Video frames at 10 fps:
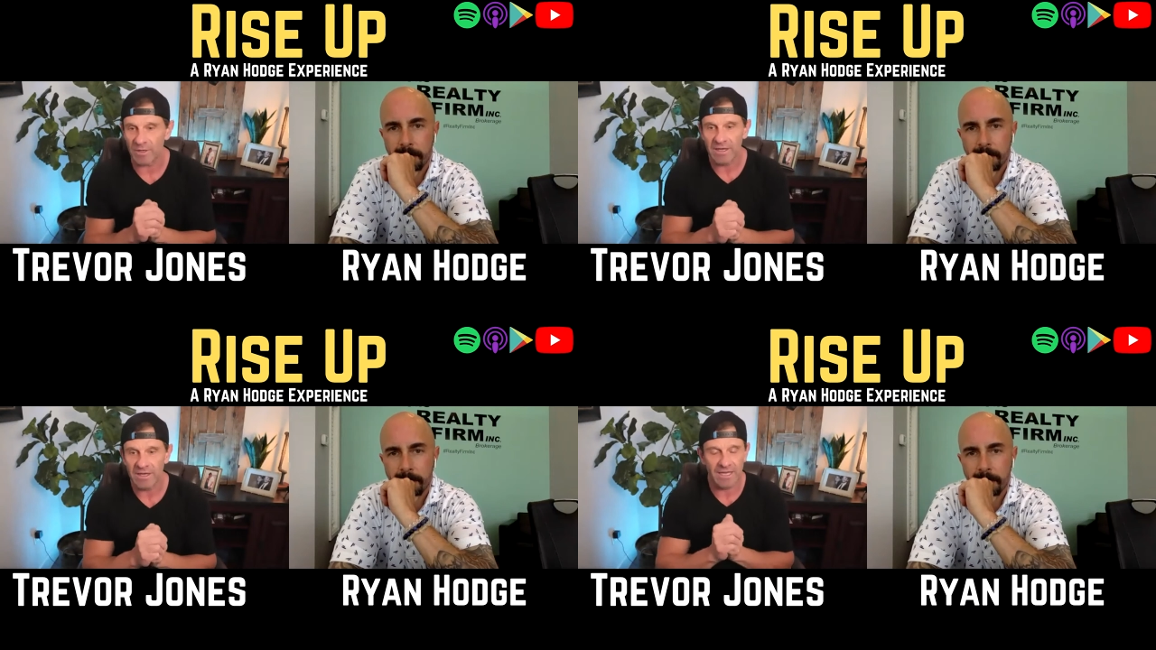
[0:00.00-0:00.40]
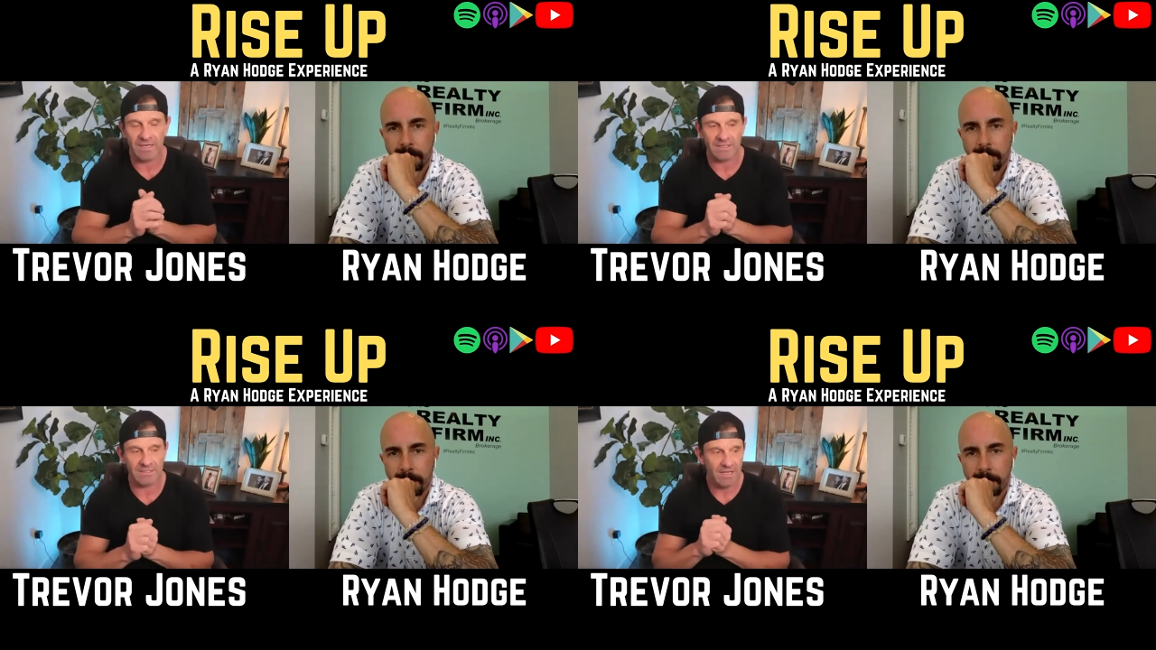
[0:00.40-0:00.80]
Speaker 1: It
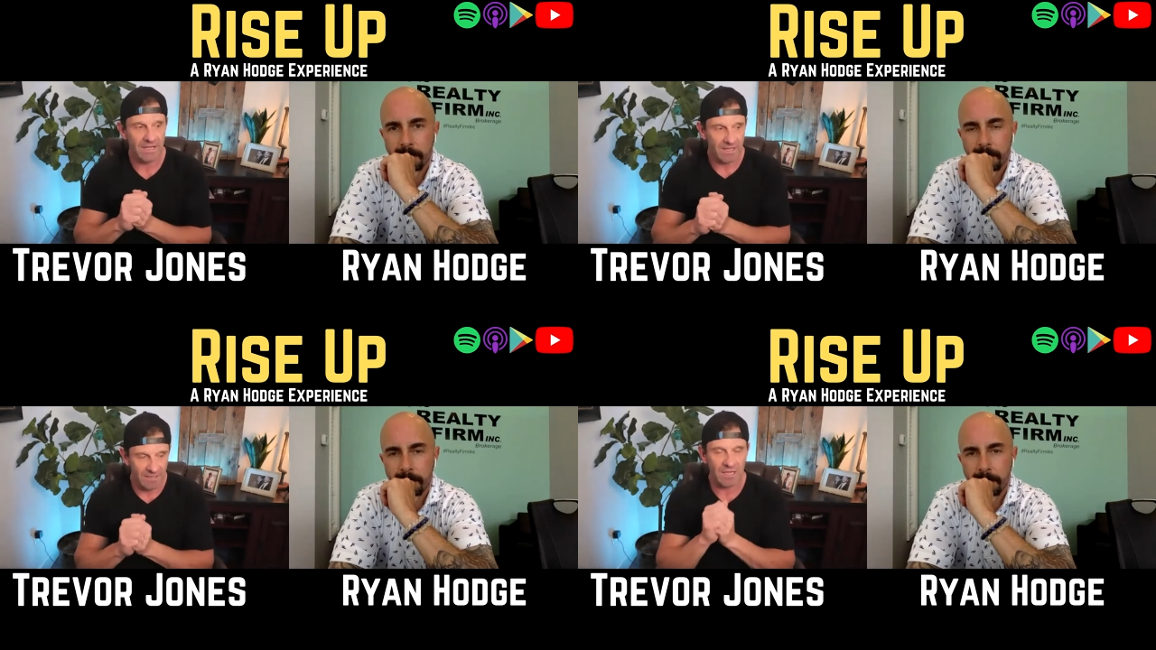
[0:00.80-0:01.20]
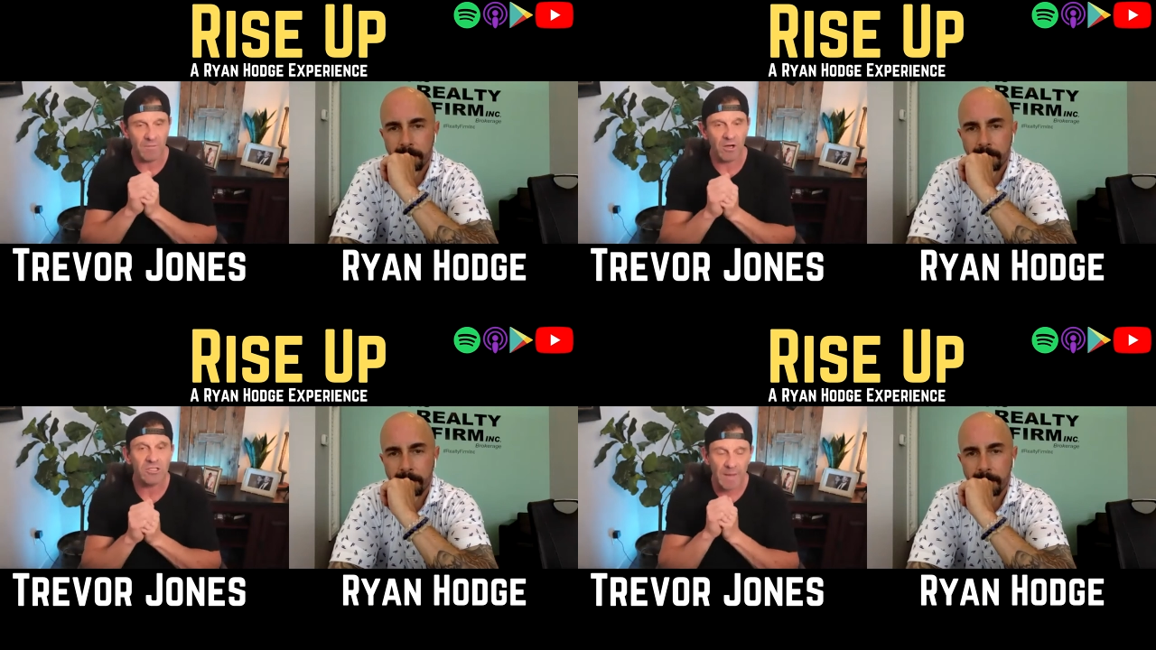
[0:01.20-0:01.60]
is the
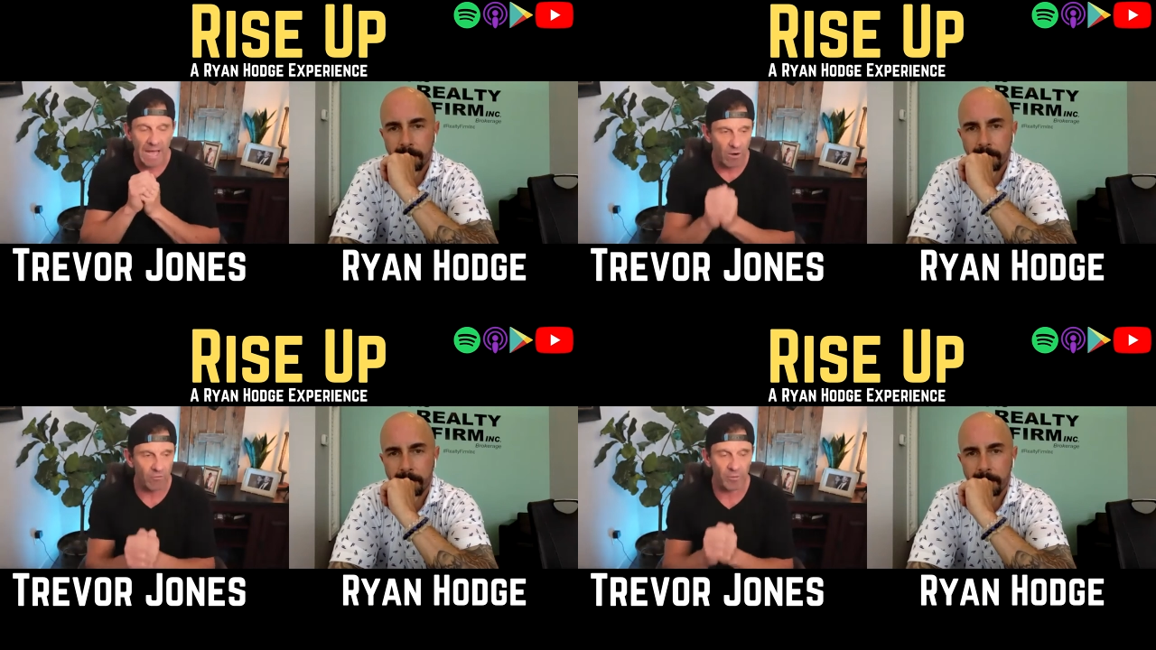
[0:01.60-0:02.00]
most powerful